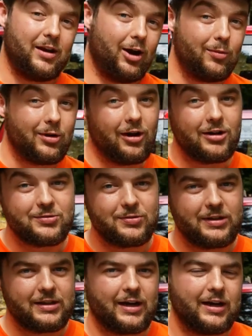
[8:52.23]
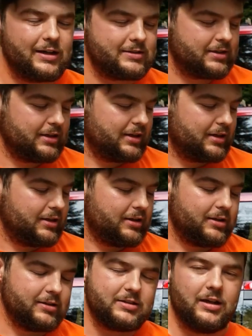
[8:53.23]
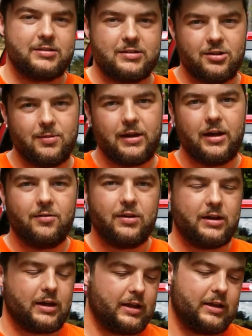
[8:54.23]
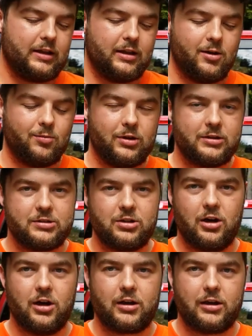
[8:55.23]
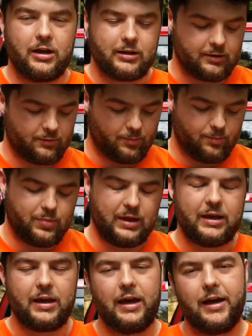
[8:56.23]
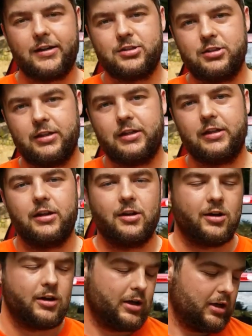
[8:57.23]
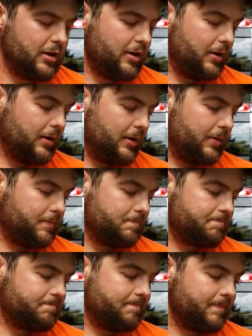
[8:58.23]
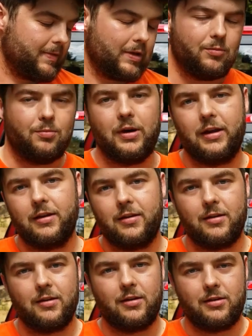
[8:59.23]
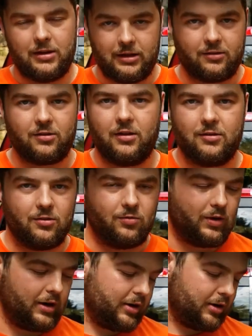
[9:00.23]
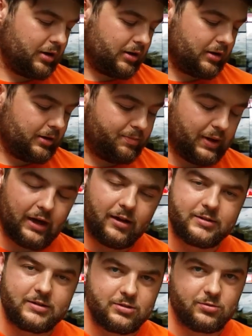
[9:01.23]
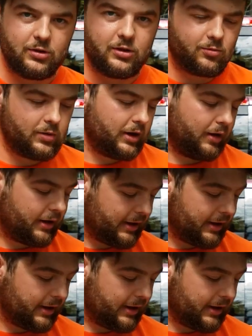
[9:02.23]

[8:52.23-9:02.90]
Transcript: I'll be honest with you guys, this gun's a little bit heavy. You got that laminate stock, you got this big action in here, but it balances really well.